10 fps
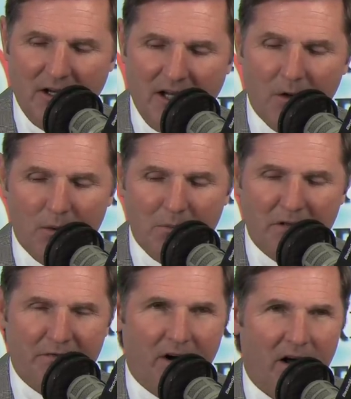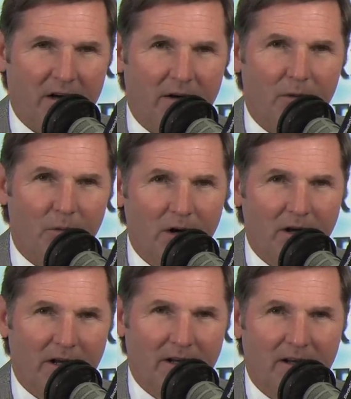It would be fun,
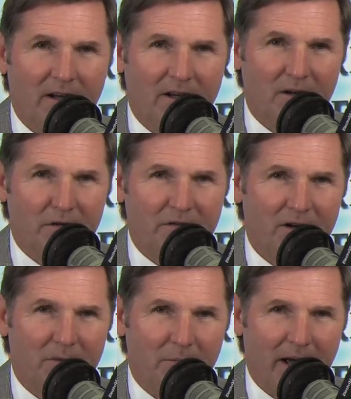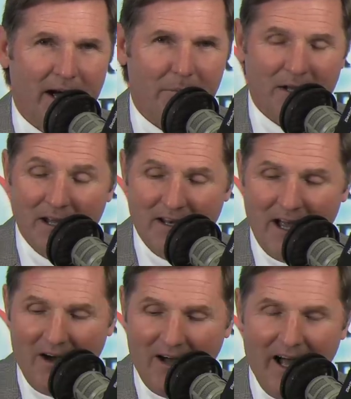really your friend Pap.
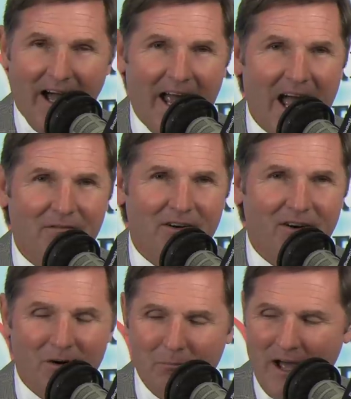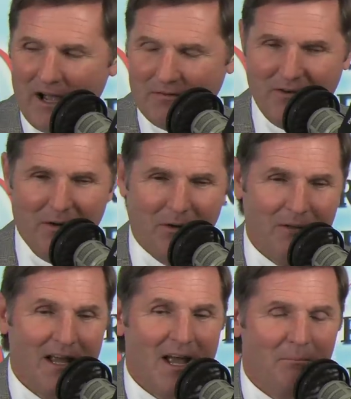Now, I, I, haven't heard back from him.
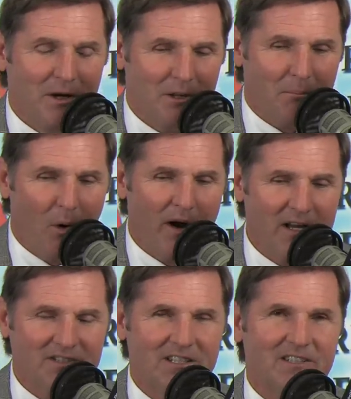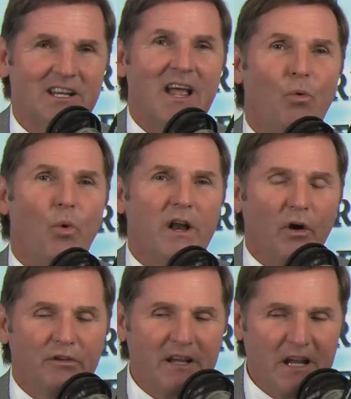But the point is this we
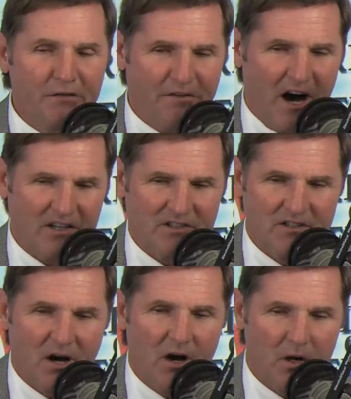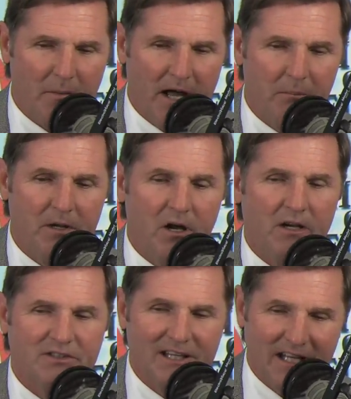don't need Fox to talk about it
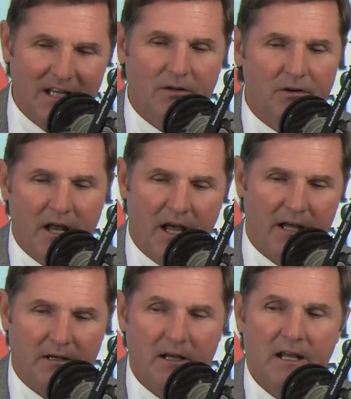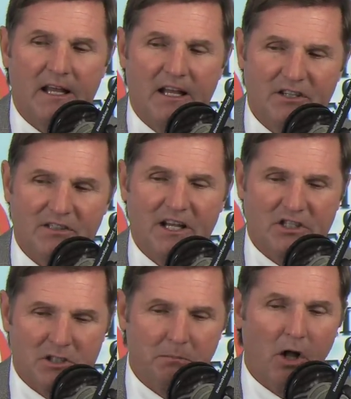because the internet is
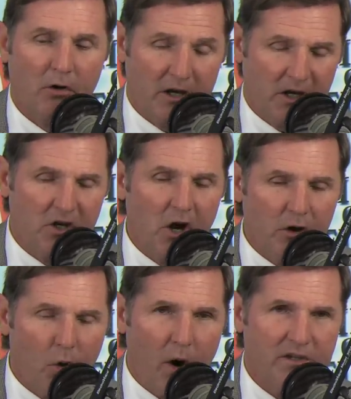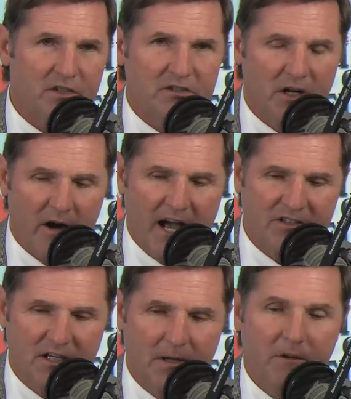exploded. And you know the questions they're
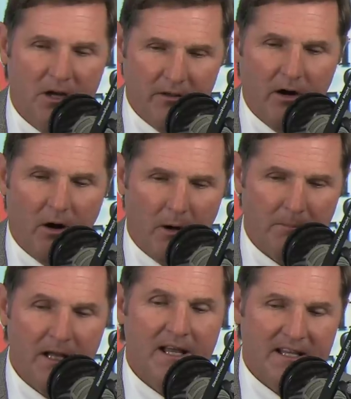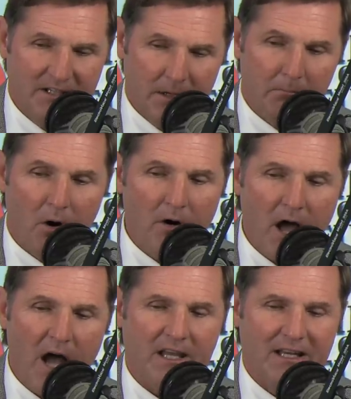asking? Here they are Did
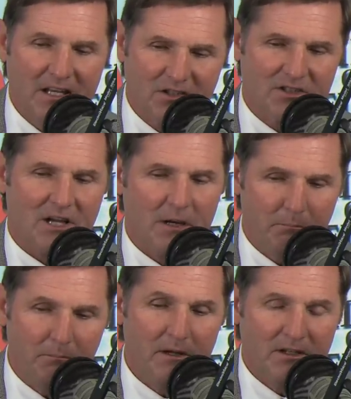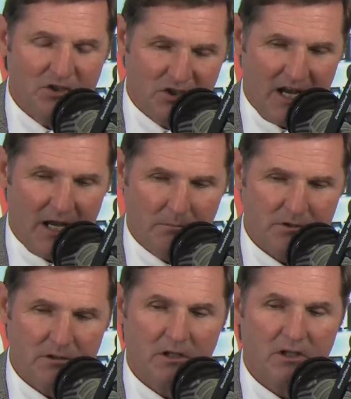Murdoch and his son
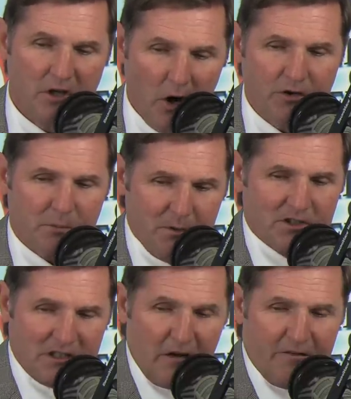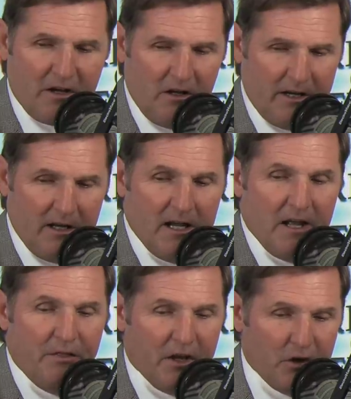James know specifically
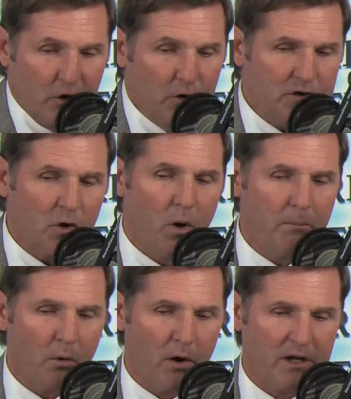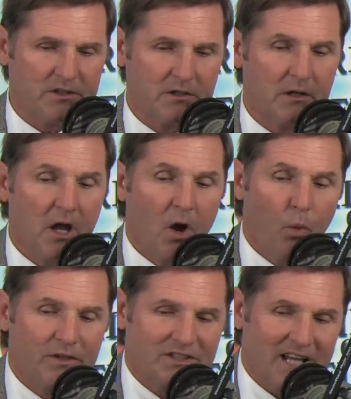that News Corporation
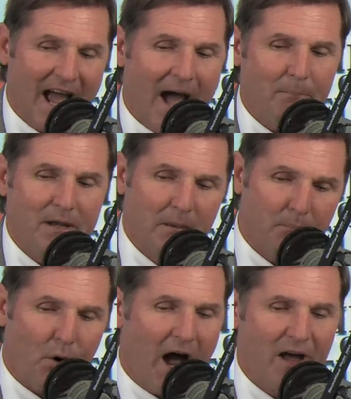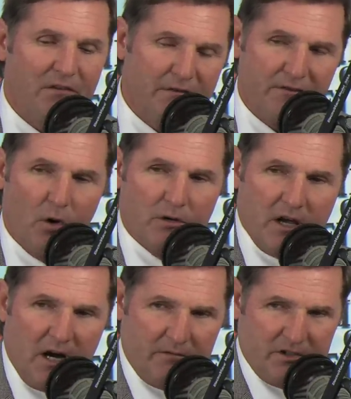was tapping private phone
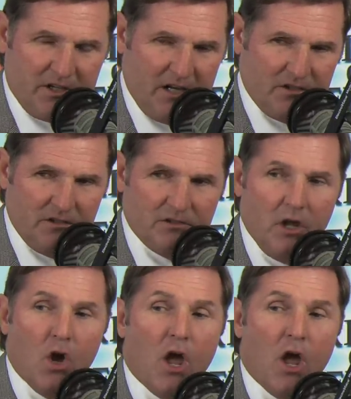conversations?